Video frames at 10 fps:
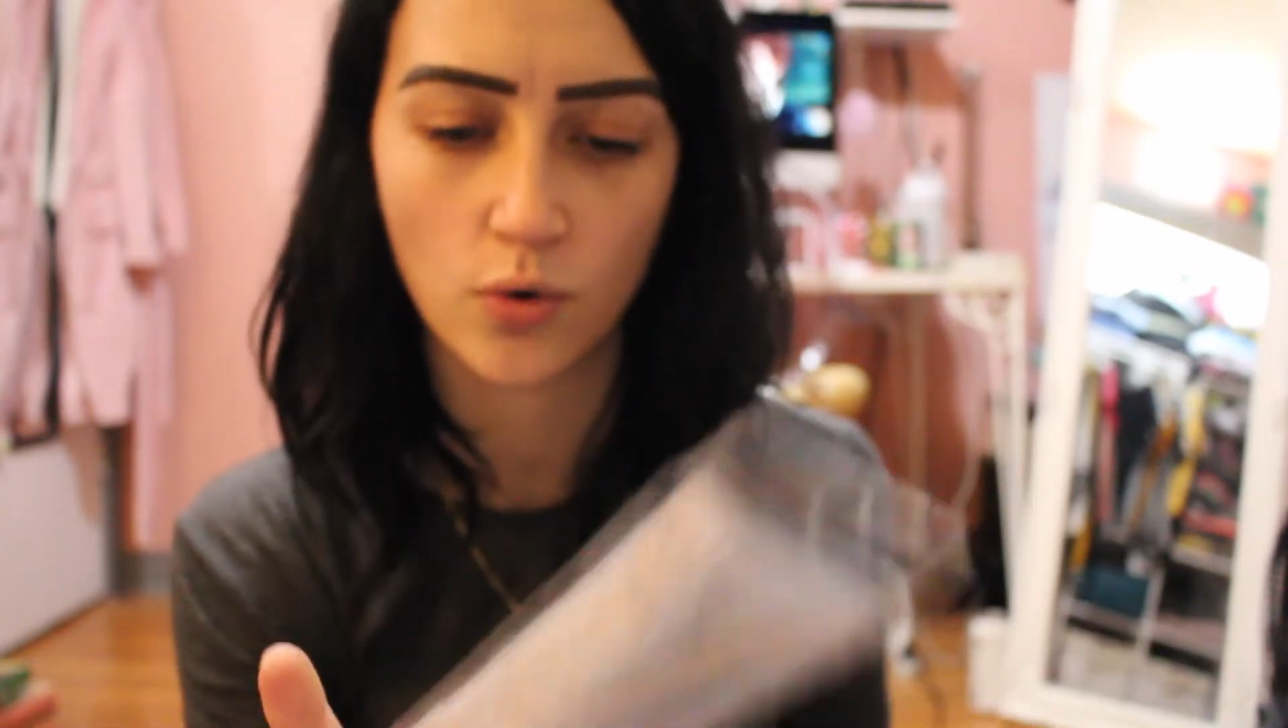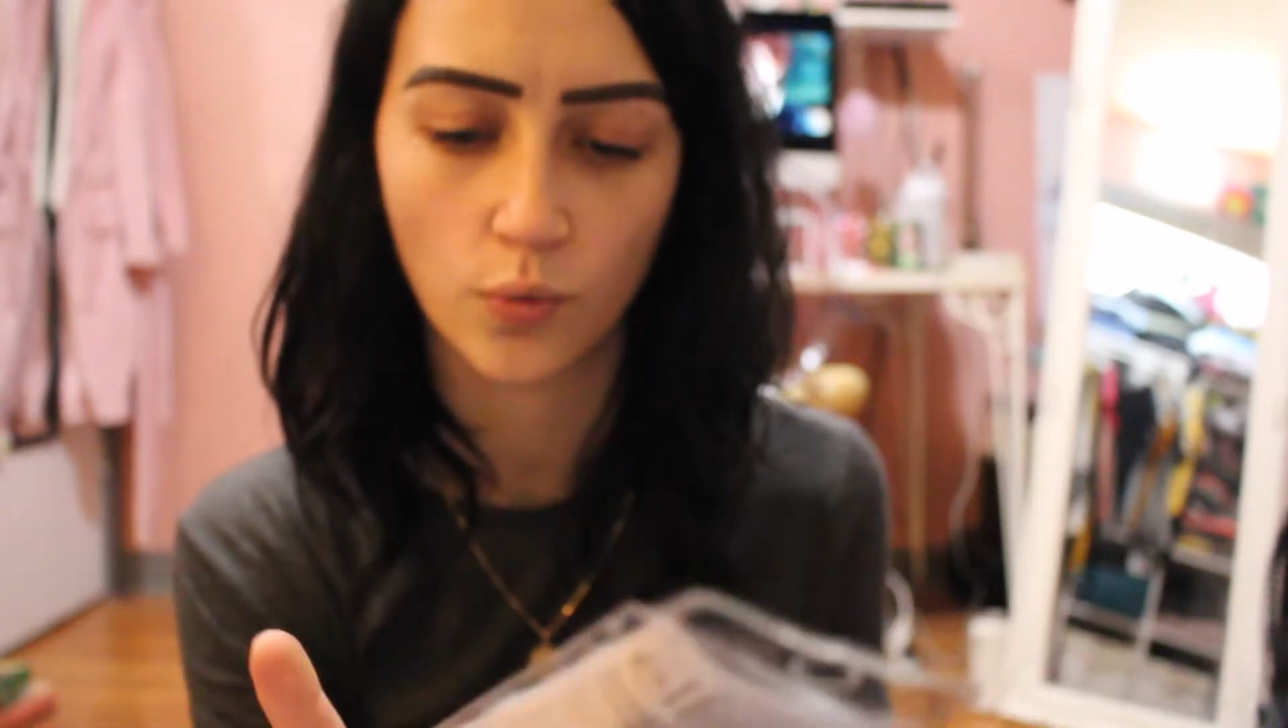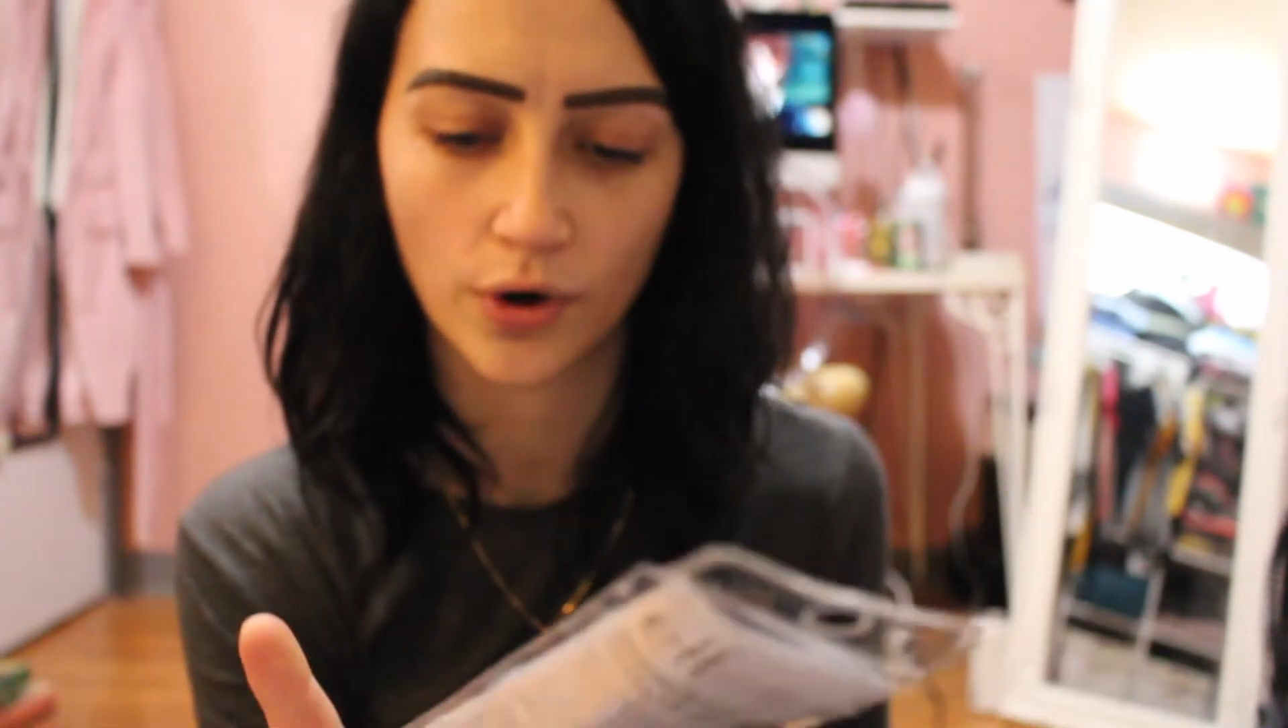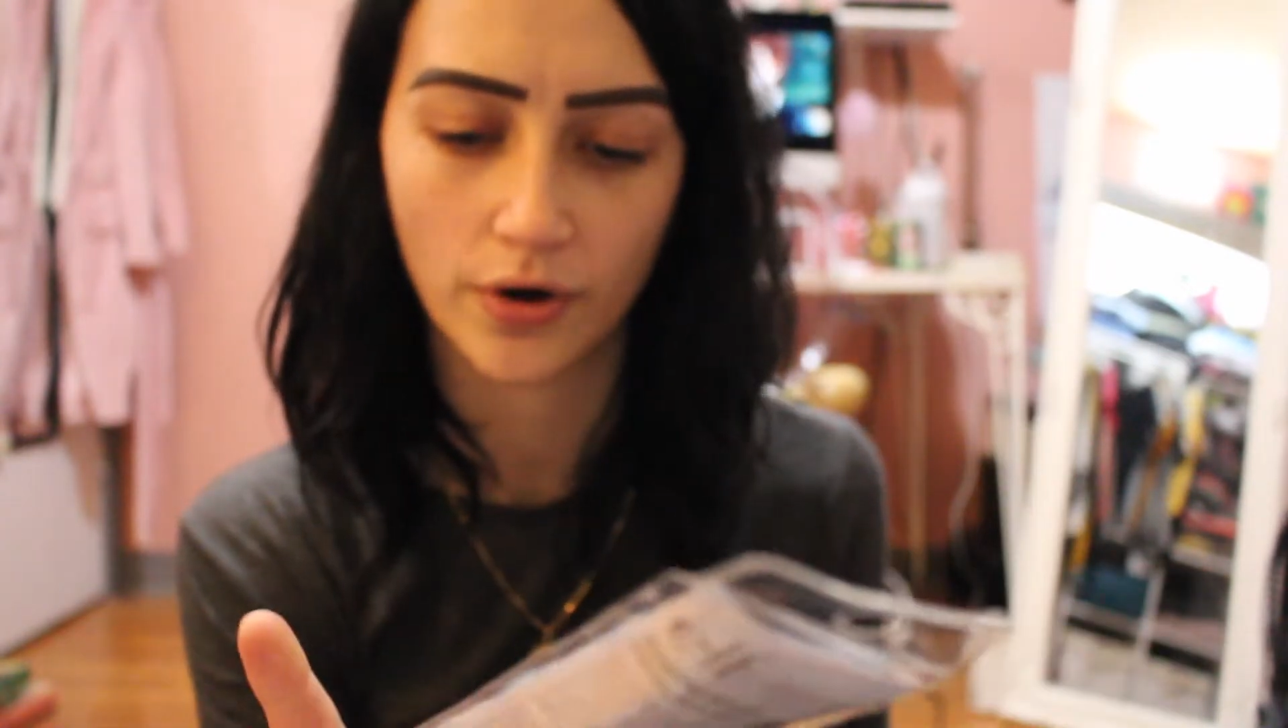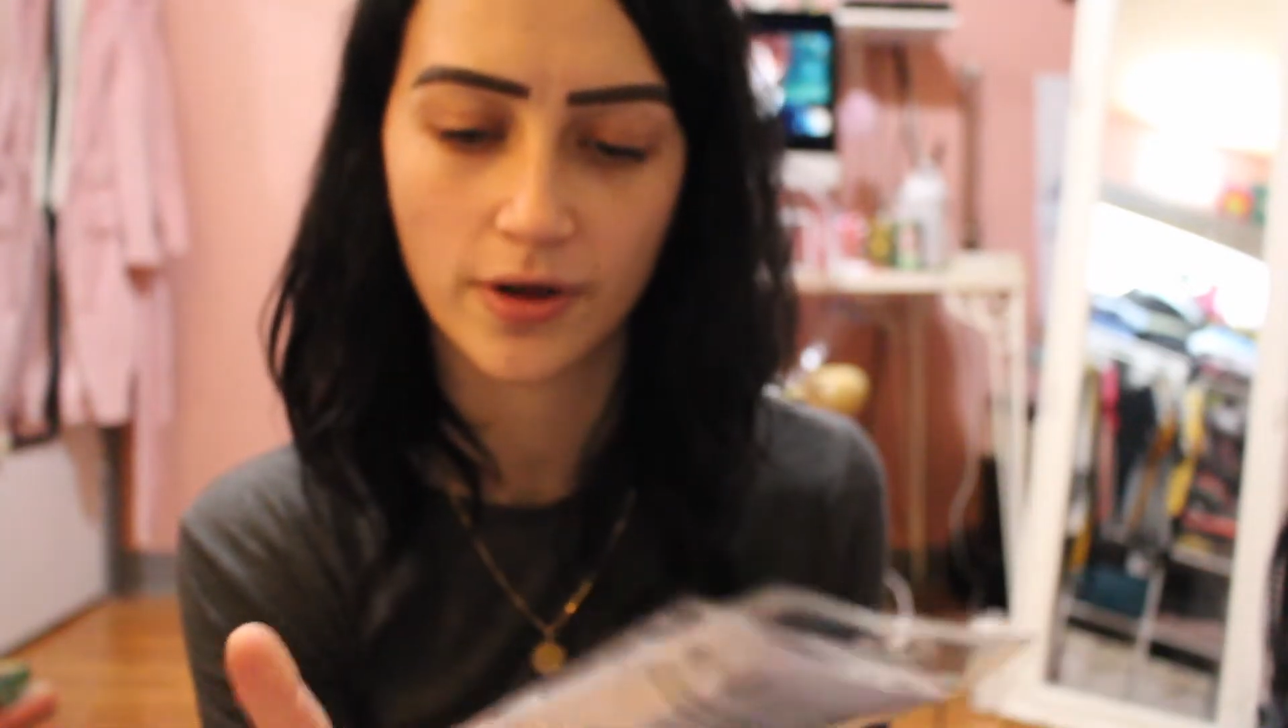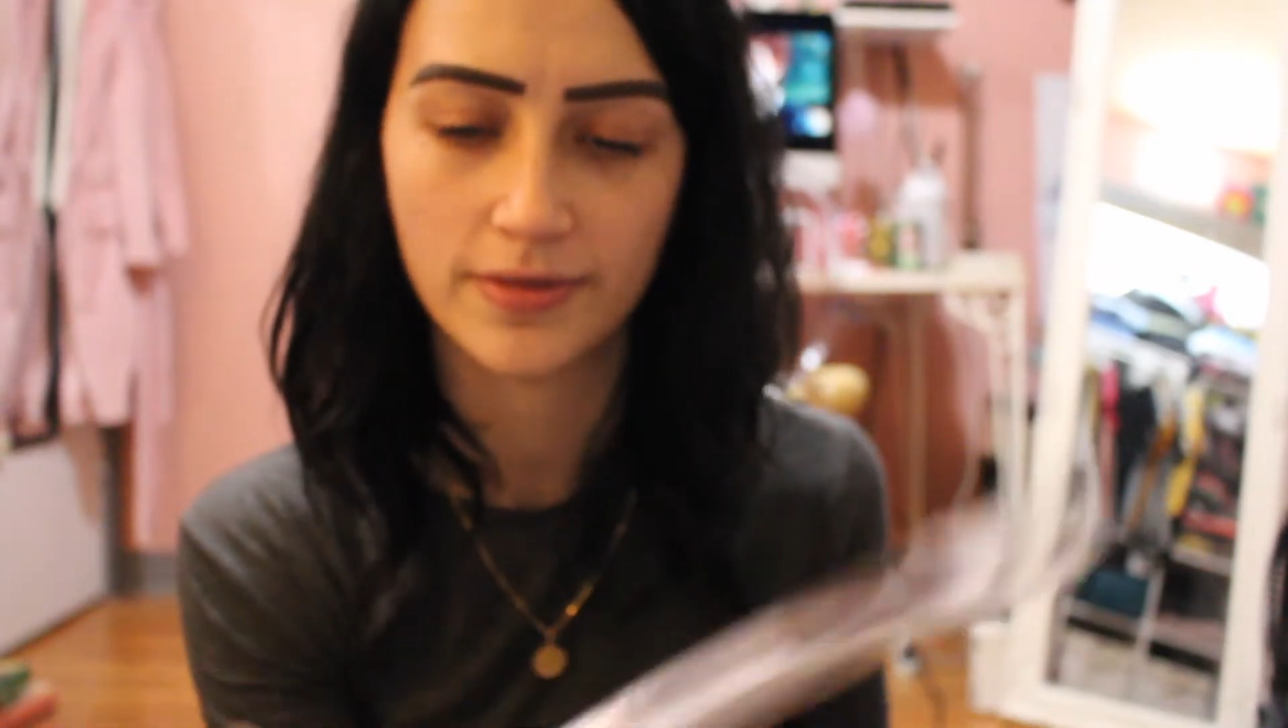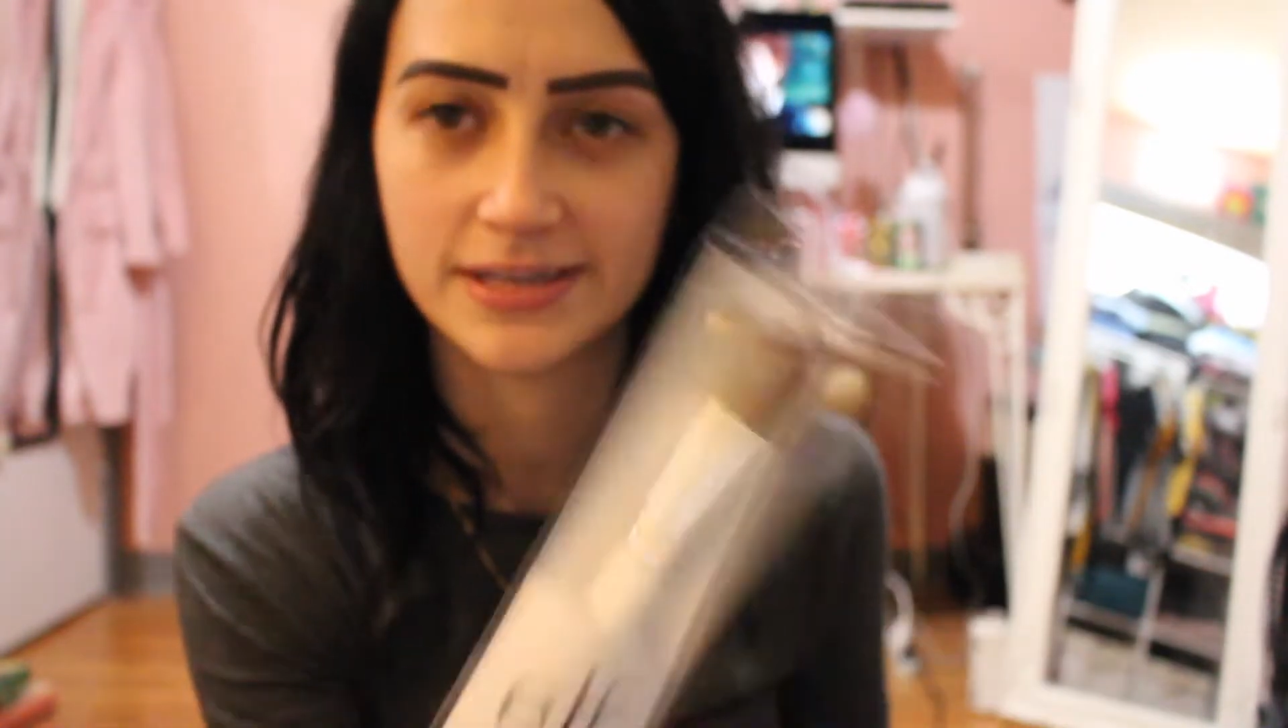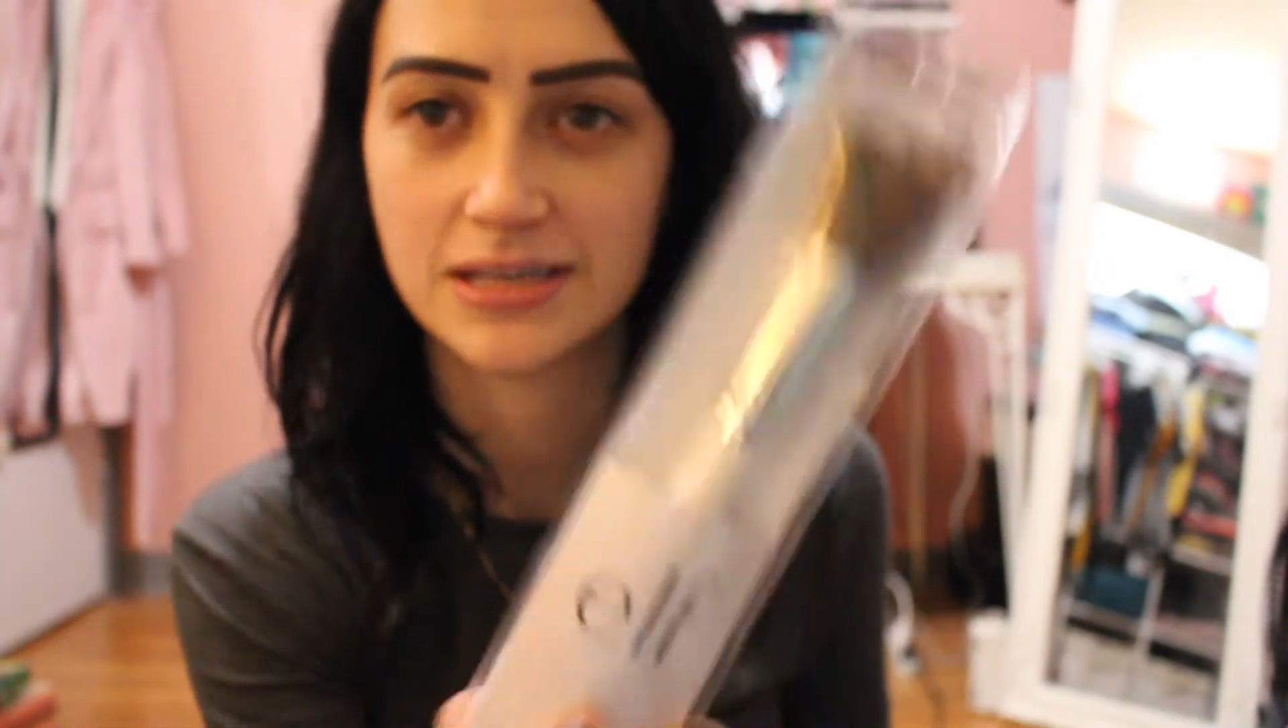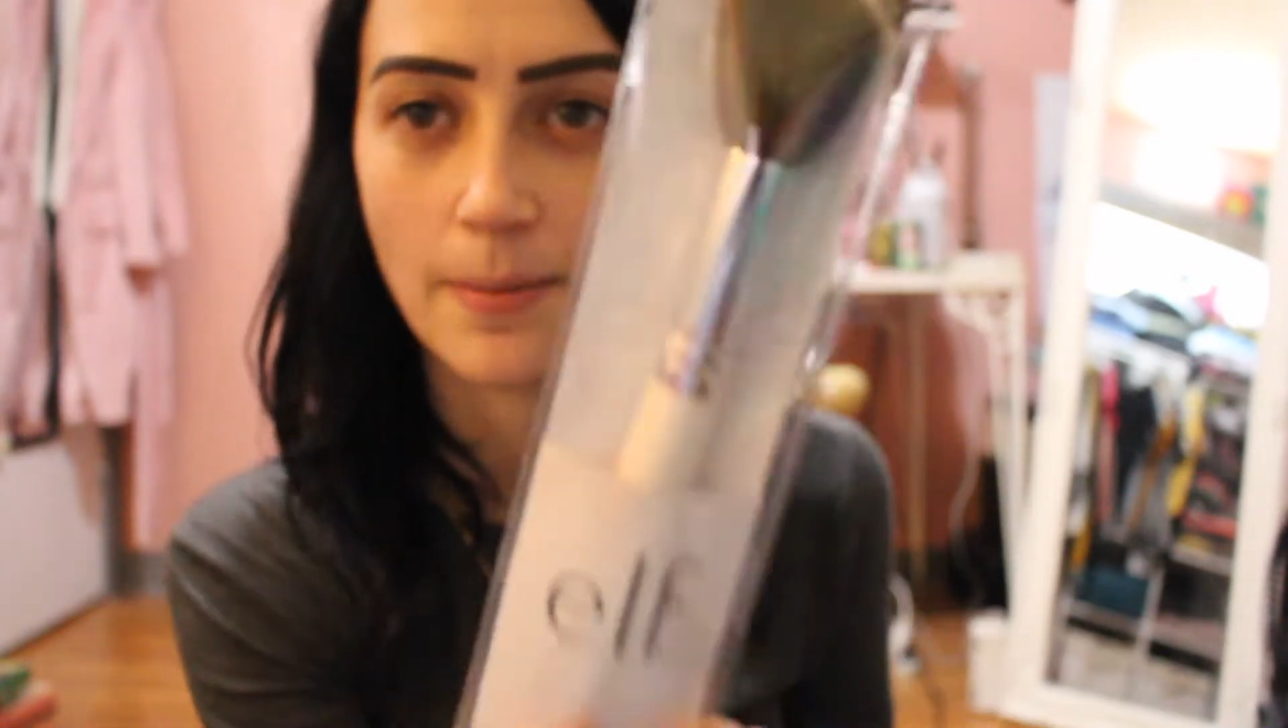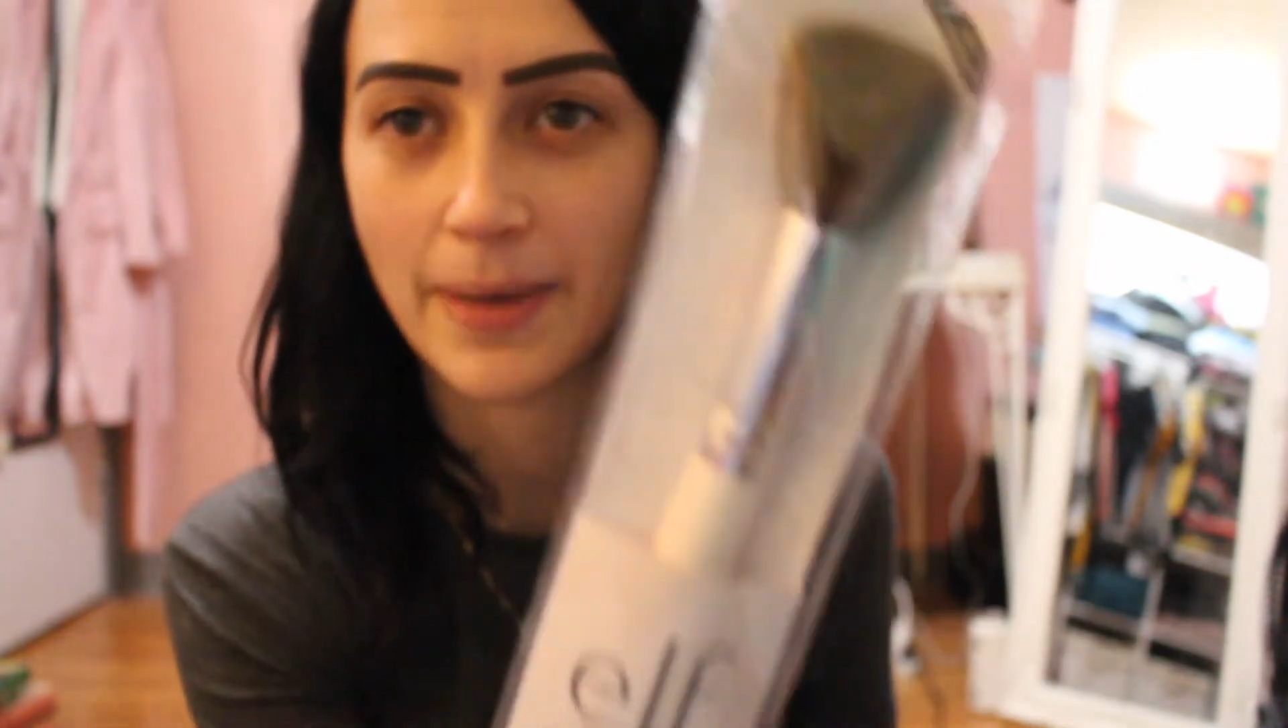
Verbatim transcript: were this